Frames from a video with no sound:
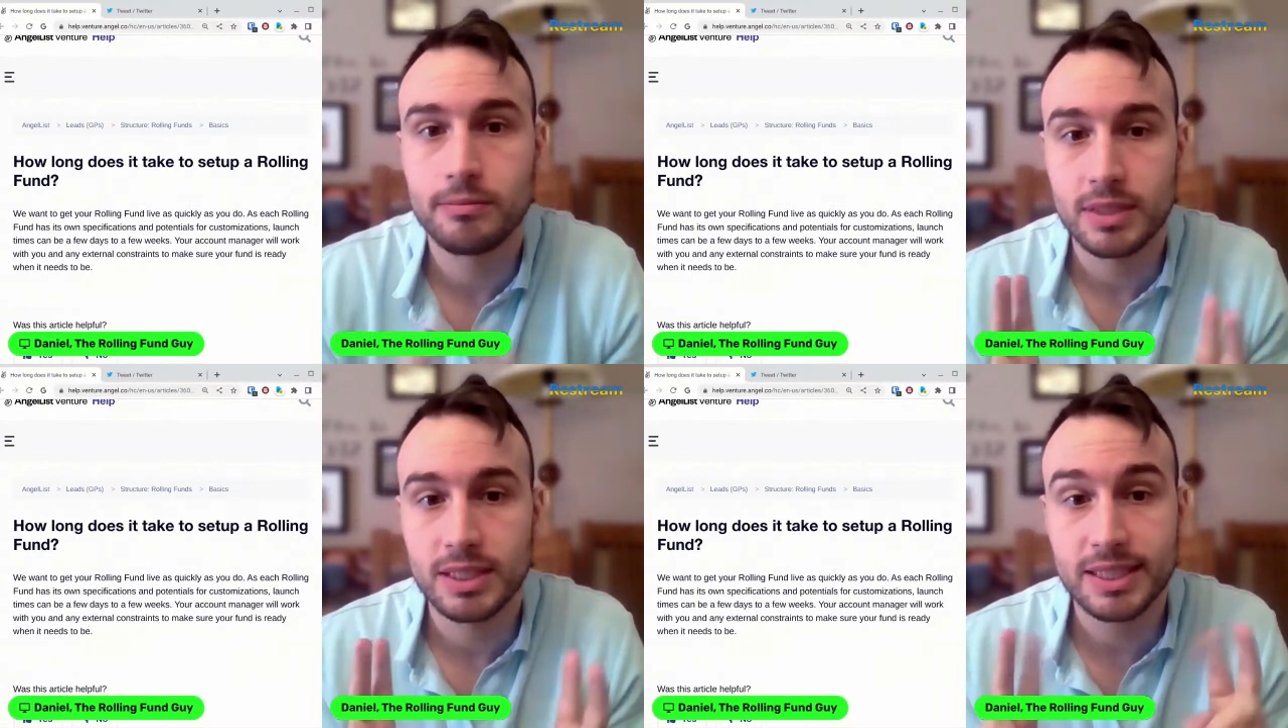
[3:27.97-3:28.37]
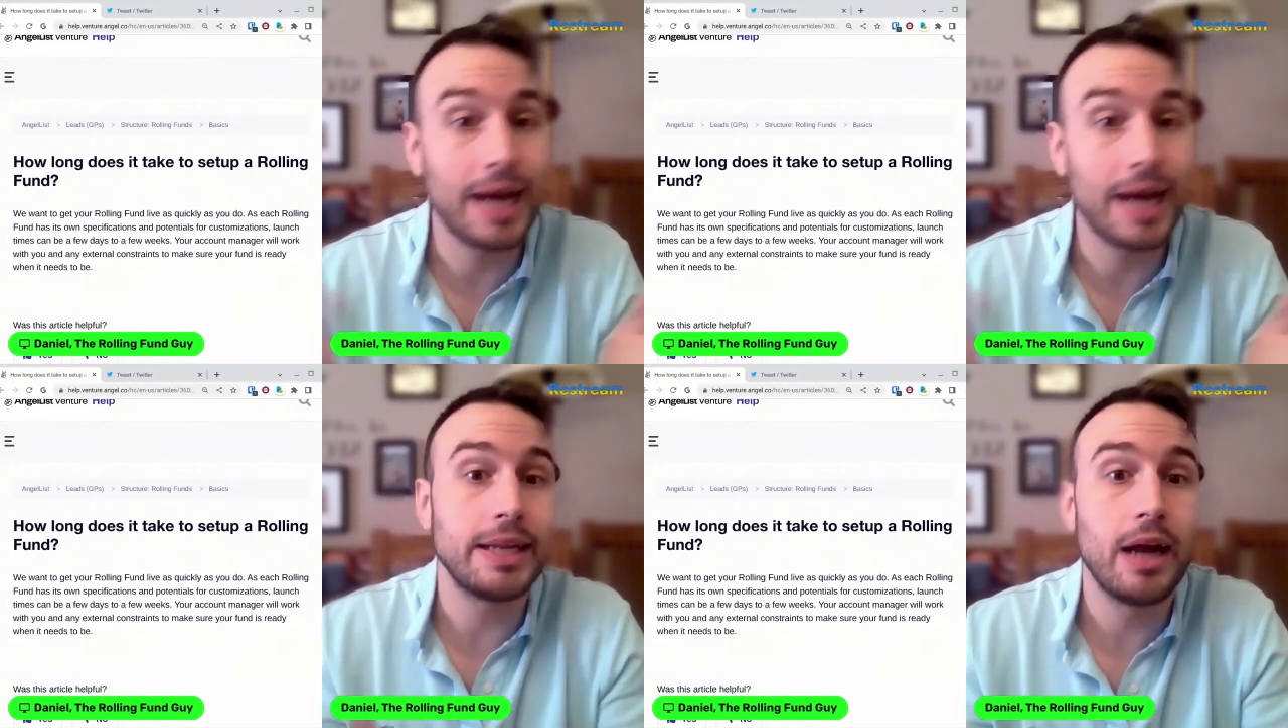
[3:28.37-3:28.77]

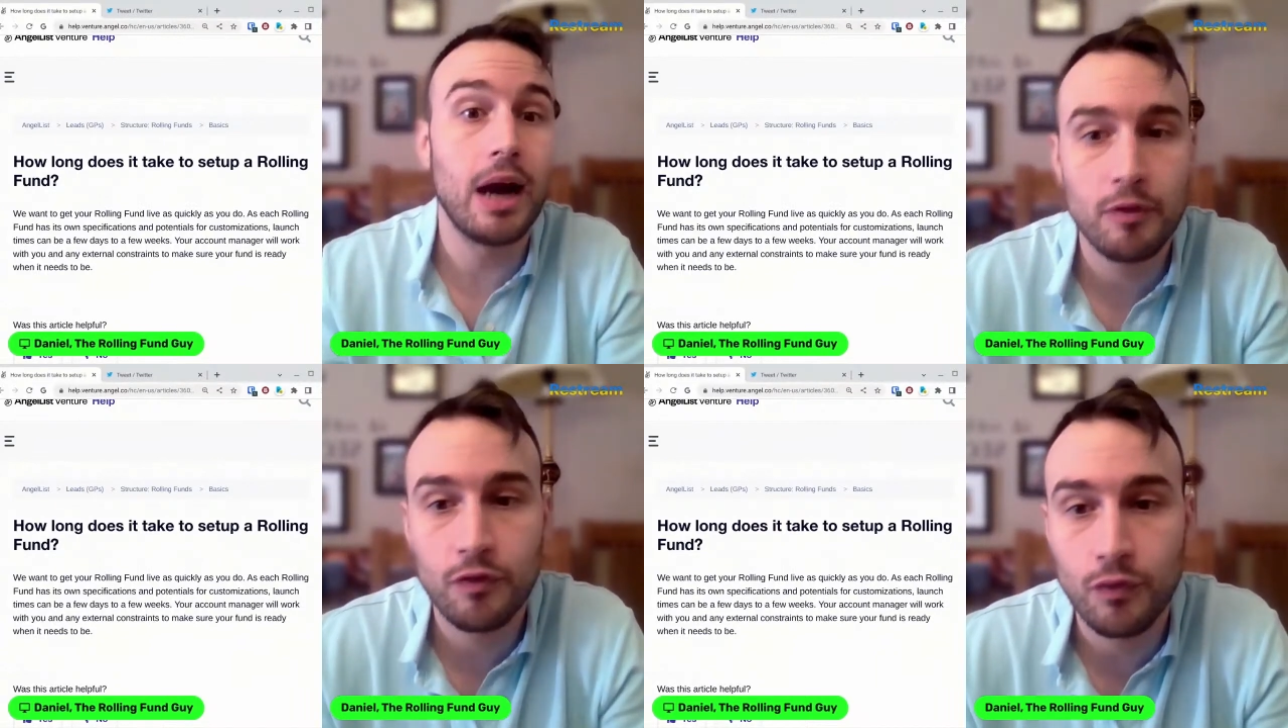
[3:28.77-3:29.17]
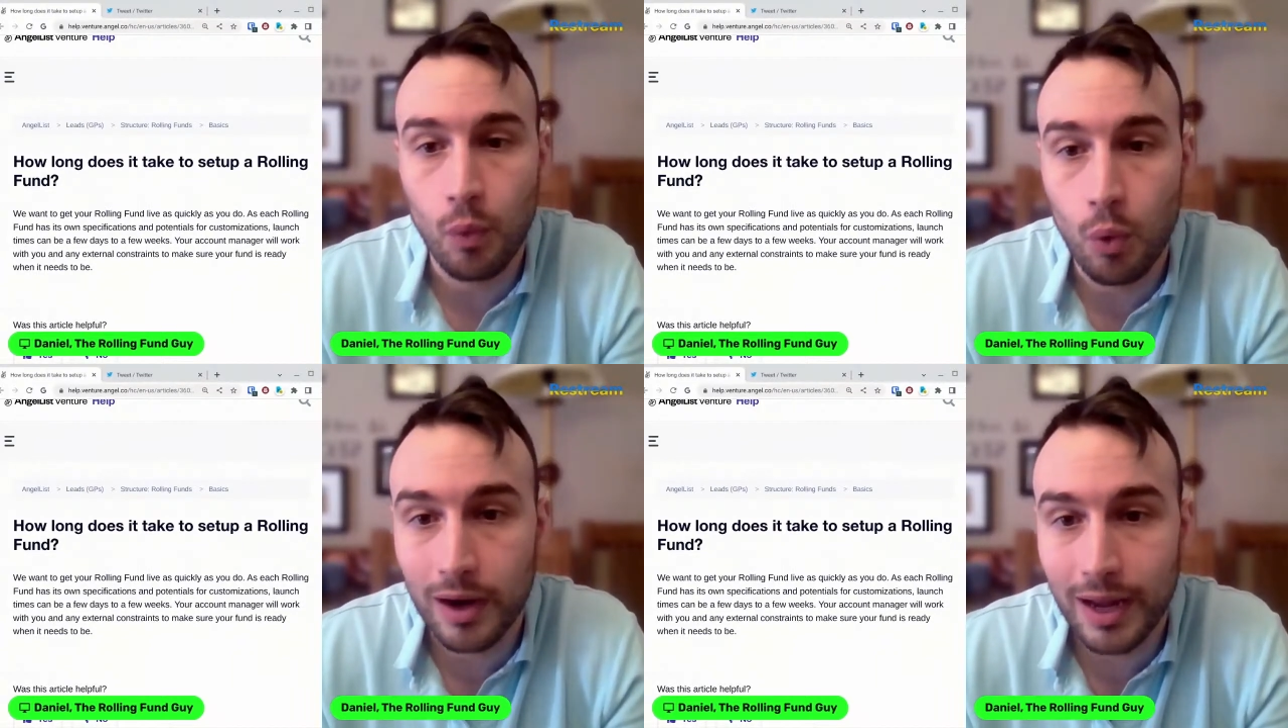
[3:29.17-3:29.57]
signing up
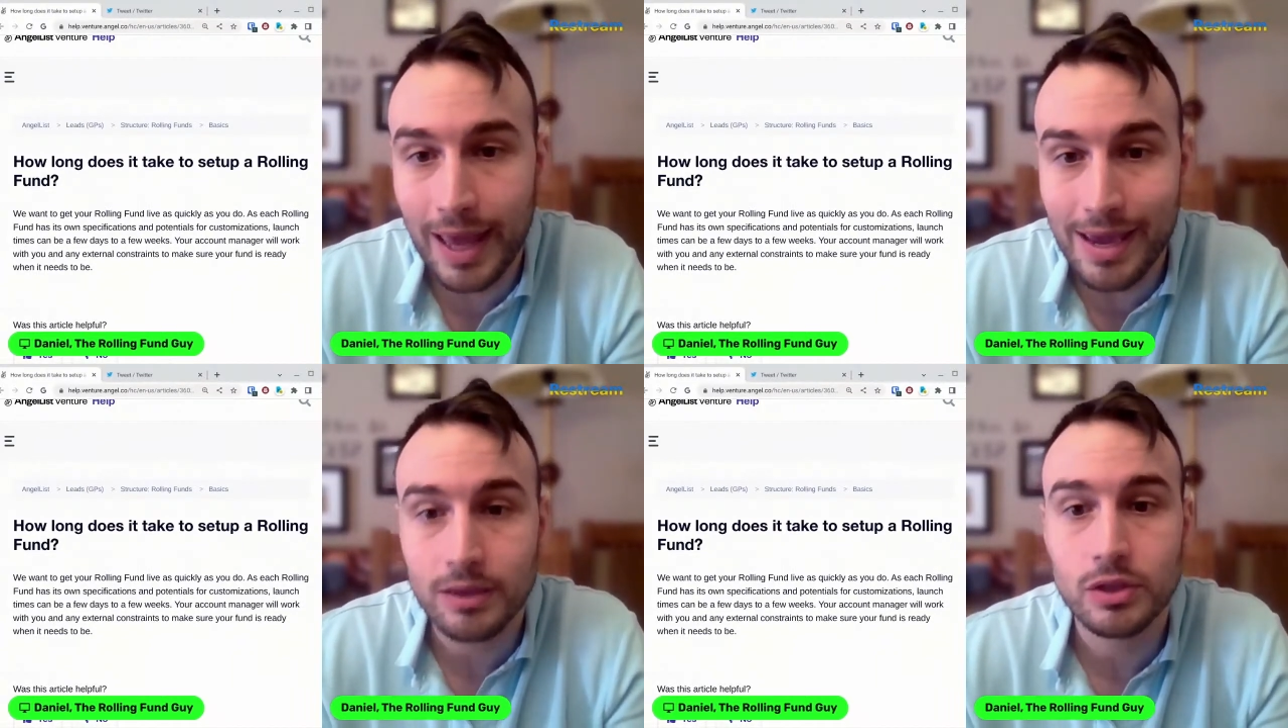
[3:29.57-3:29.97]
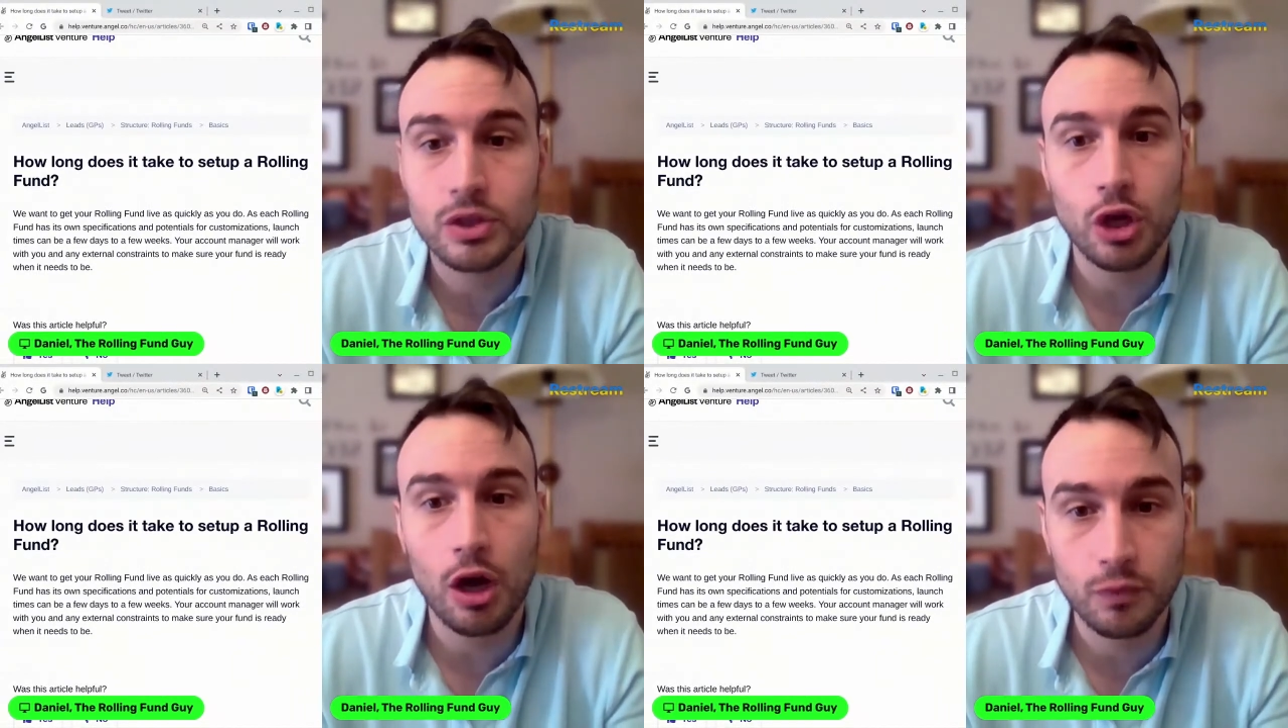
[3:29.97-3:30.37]
for a
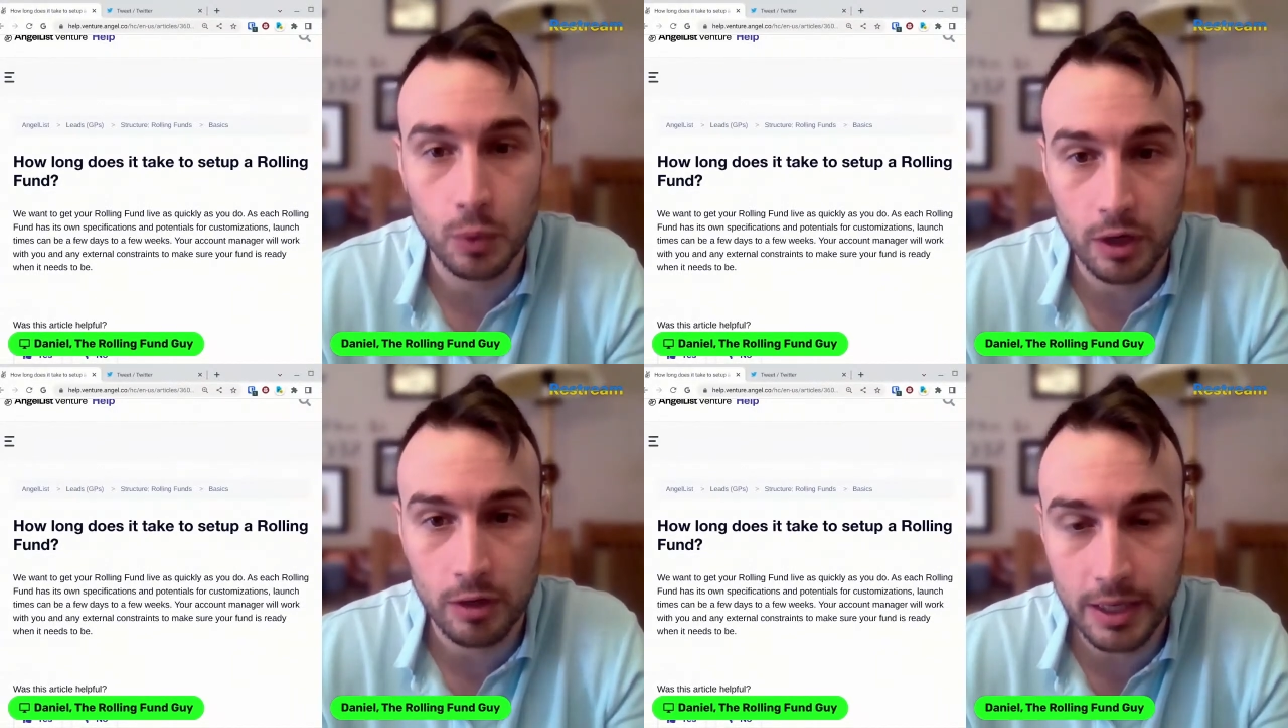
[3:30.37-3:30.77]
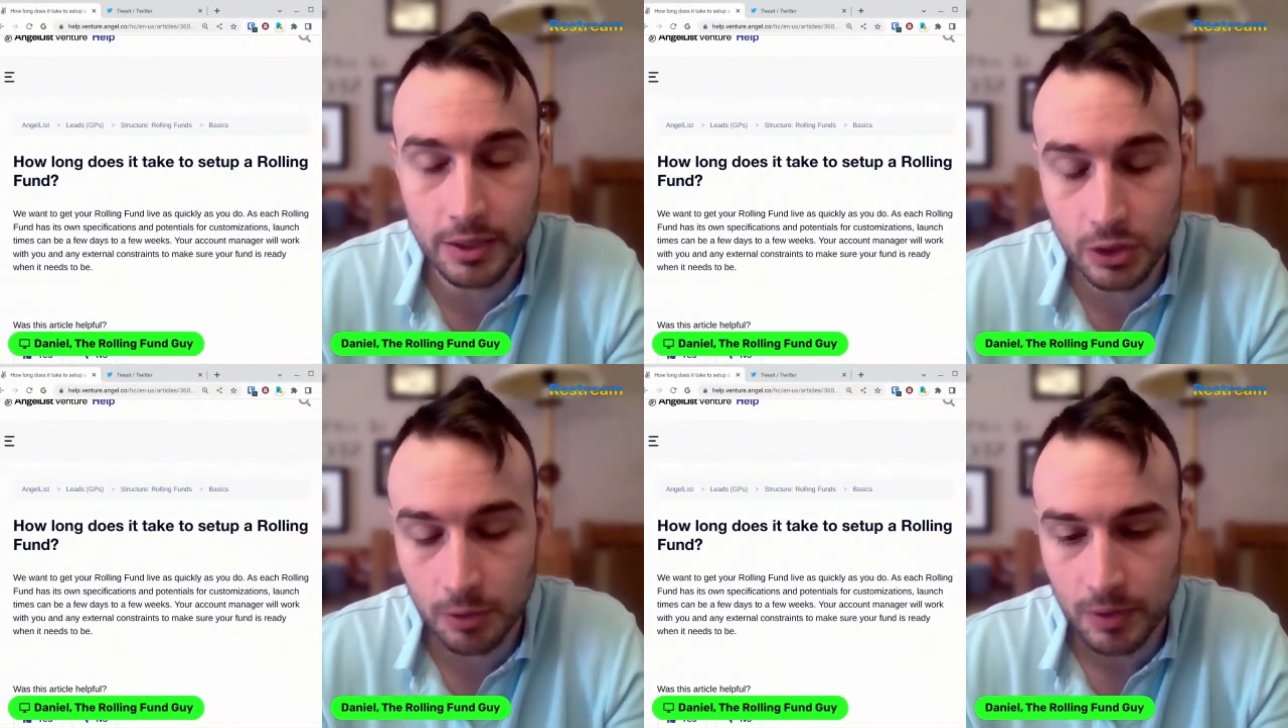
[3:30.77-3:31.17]
software
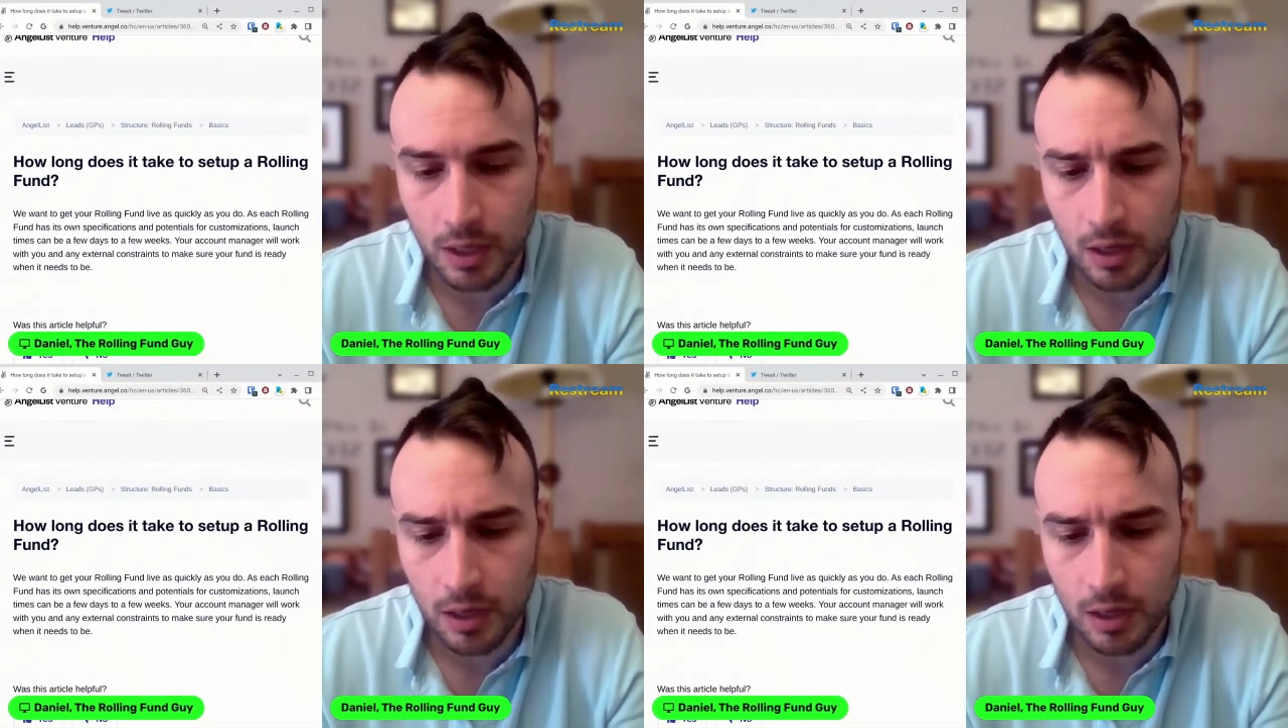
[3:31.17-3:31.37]
page.